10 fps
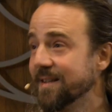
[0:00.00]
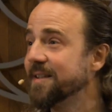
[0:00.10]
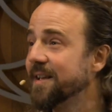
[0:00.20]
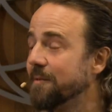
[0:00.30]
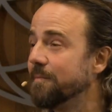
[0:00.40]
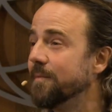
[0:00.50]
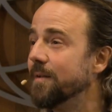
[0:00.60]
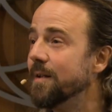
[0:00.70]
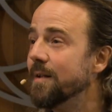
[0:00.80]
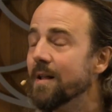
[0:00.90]
the same.
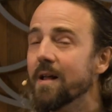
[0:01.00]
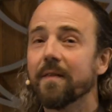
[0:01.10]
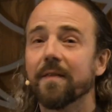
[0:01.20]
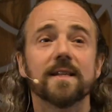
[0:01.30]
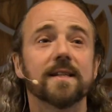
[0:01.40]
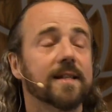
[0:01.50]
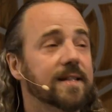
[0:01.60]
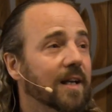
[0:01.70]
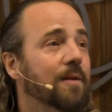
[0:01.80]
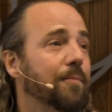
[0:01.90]
This is the
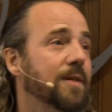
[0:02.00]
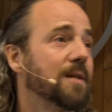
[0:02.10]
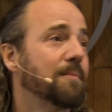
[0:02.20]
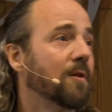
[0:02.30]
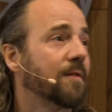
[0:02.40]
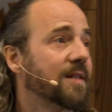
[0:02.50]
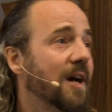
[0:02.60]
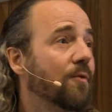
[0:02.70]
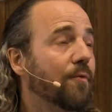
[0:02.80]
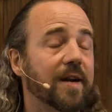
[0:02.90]
second principle of
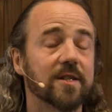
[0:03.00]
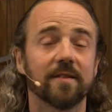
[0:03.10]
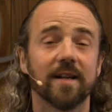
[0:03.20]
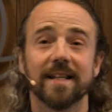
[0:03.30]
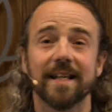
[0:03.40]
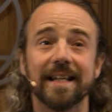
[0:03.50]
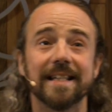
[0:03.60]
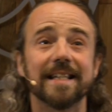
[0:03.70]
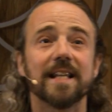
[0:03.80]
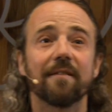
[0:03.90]
sound, resonance, and
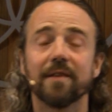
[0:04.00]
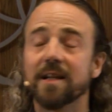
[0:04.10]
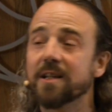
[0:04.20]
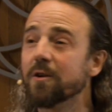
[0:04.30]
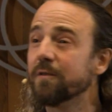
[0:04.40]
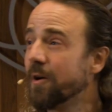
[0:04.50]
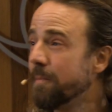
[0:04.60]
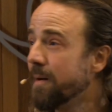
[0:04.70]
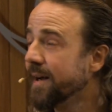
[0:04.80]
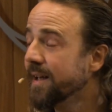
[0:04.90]
is the ability of our
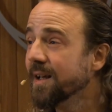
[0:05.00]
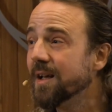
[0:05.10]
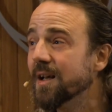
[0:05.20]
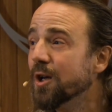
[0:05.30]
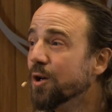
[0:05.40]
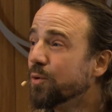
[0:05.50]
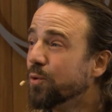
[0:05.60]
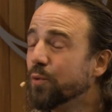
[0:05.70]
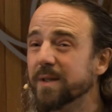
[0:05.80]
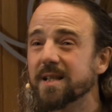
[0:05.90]
body to
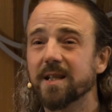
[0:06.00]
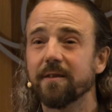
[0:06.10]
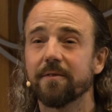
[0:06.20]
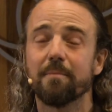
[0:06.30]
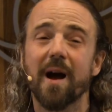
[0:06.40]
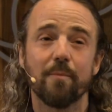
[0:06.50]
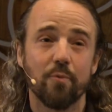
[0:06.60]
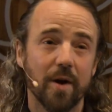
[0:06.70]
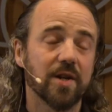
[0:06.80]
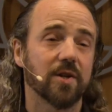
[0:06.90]
receive
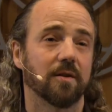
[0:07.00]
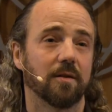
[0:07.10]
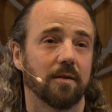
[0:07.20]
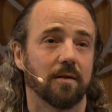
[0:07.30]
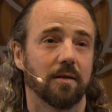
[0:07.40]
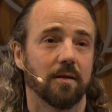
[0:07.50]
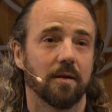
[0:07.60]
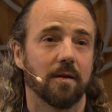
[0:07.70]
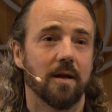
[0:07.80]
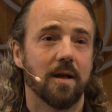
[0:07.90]
vibration.
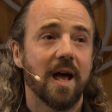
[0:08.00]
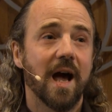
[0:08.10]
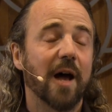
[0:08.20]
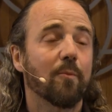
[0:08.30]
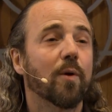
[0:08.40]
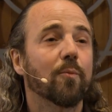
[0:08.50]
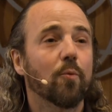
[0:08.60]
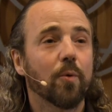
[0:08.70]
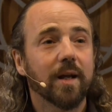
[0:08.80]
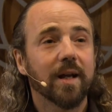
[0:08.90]
And when
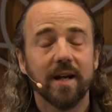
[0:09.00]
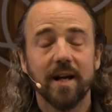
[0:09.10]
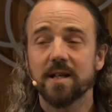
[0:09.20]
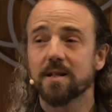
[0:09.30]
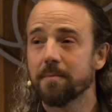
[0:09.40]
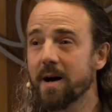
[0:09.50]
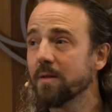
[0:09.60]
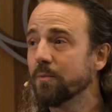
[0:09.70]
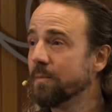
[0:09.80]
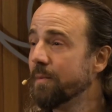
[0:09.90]
we engage the body
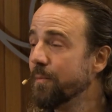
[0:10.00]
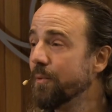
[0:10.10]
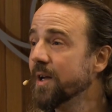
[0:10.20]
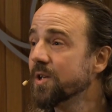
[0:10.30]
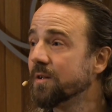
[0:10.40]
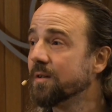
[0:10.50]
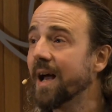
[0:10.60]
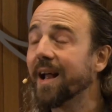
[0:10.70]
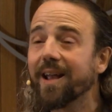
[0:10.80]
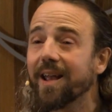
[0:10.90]
with vibration,
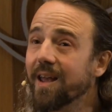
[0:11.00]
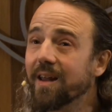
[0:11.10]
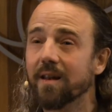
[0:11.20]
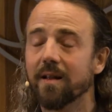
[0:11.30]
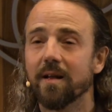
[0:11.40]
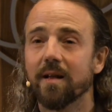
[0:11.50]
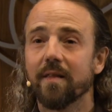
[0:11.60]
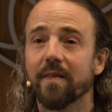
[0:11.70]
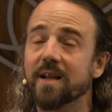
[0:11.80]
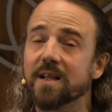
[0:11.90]
again,
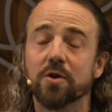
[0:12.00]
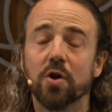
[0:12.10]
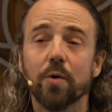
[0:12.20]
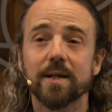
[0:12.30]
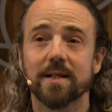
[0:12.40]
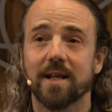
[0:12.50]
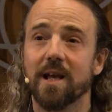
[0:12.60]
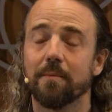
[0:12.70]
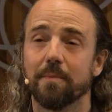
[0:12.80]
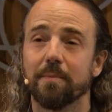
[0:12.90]
there is no
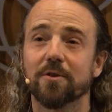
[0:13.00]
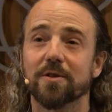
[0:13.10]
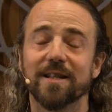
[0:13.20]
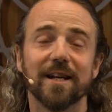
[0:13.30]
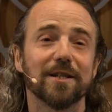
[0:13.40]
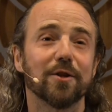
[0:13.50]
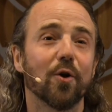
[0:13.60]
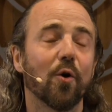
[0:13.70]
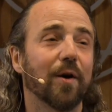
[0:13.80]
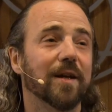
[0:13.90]
escape, because there is
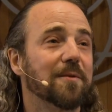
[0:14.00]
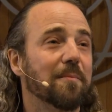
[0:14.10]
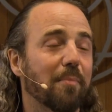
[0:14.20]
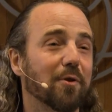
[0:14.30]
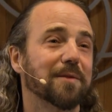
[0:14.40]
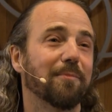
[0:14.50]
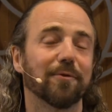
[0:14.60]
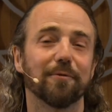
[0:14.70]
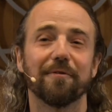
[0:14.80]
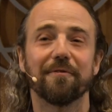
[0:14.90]
no, it's impossible
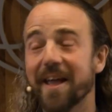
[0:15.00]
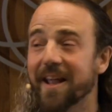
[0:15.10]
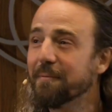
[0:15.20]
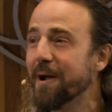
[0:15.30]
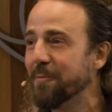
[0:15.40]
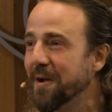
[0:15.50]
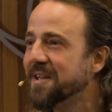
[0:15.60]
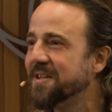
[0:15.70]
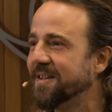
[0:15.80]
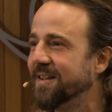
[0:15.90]
to fake
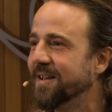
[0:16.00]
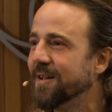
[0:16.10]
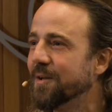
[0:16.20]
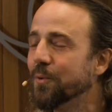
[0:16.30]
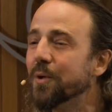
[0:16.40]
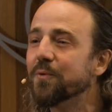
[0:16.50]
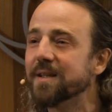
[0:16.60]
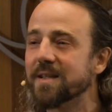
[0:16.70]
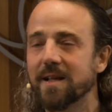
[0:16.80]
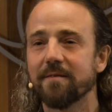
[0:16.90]
vibration. We
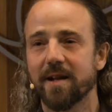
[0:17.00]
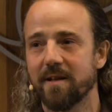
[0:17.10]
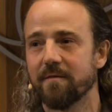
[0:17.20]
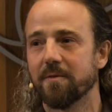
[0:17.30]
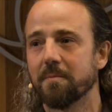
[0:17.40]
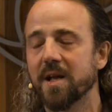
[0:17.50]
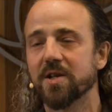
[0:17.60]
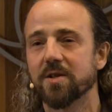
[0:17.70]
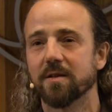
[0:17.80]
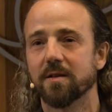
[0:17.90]
receive that
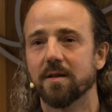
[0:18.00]
information.